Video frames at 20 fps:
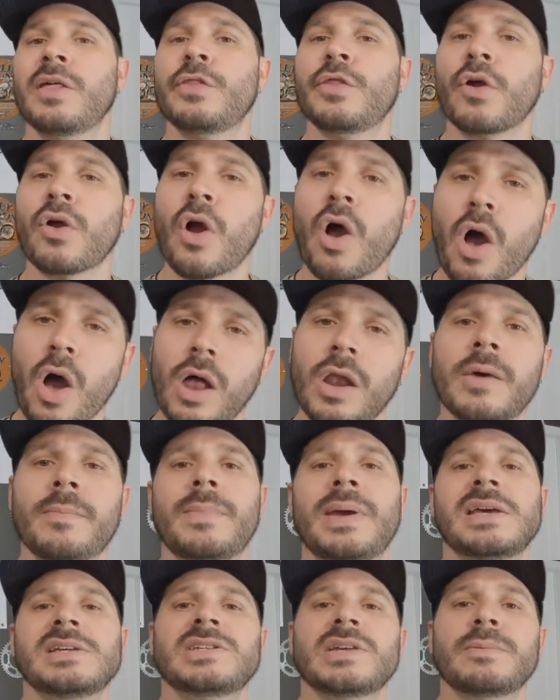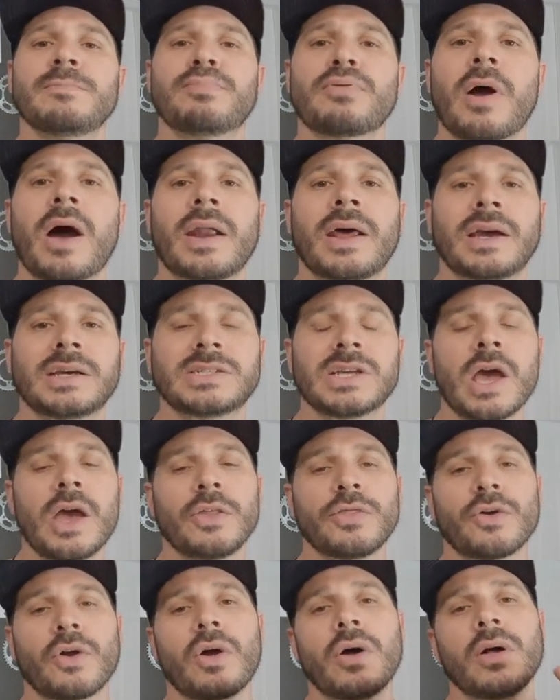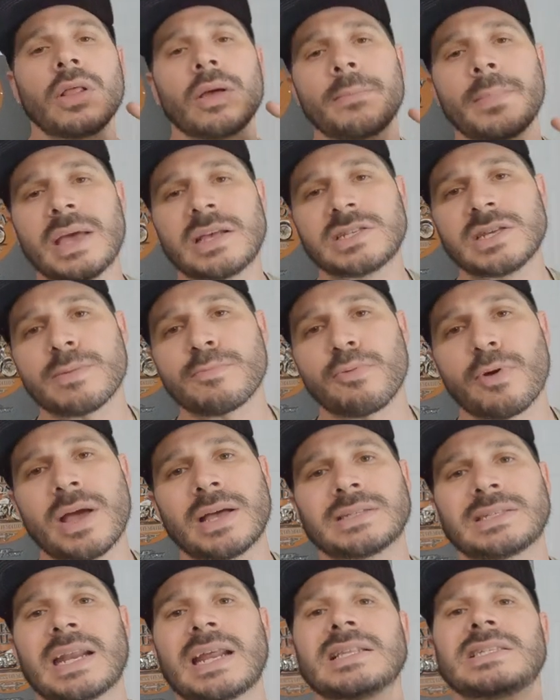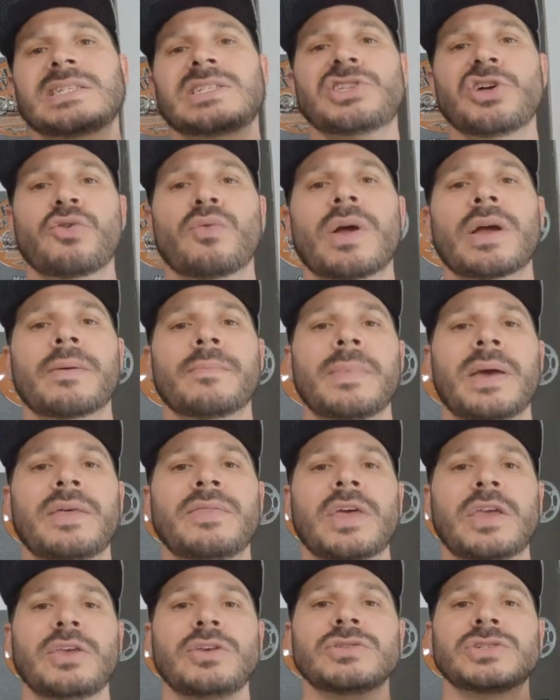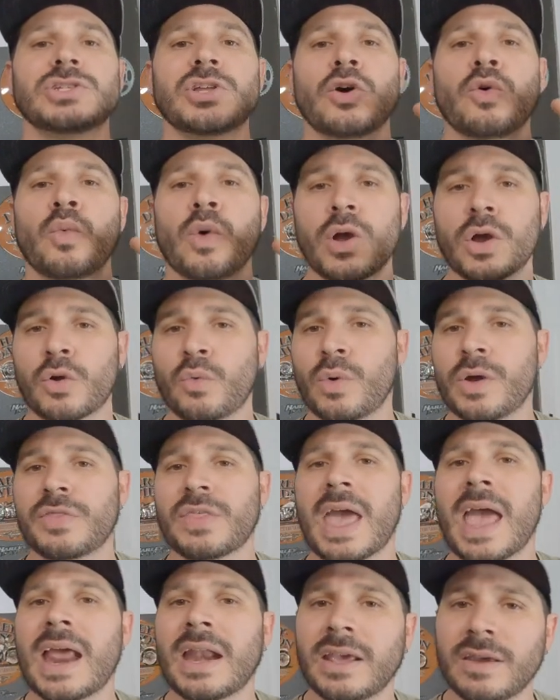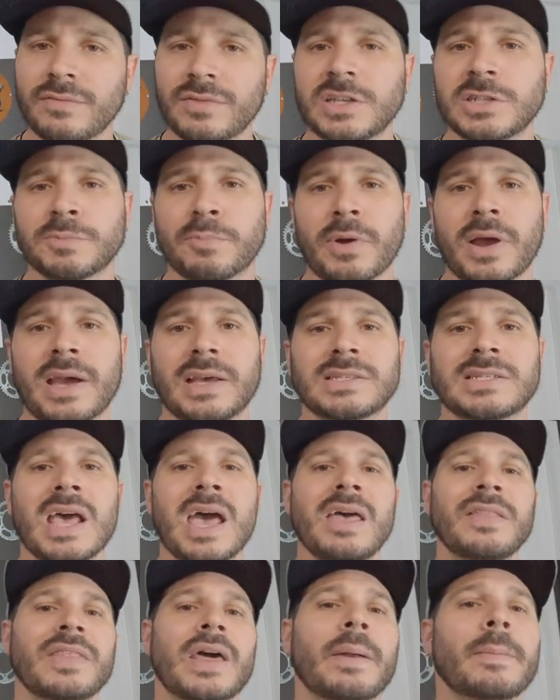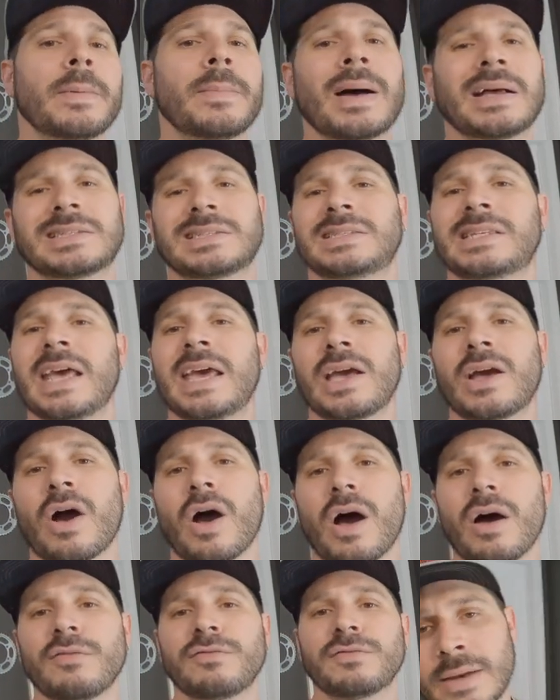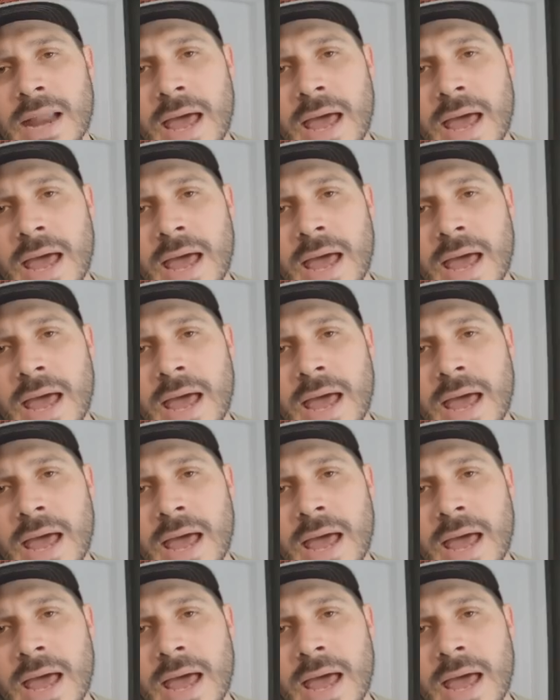They're all amazing products. They're all amazing brands, and I'd still recommend that you still work with any of these brands that I'm about to take off.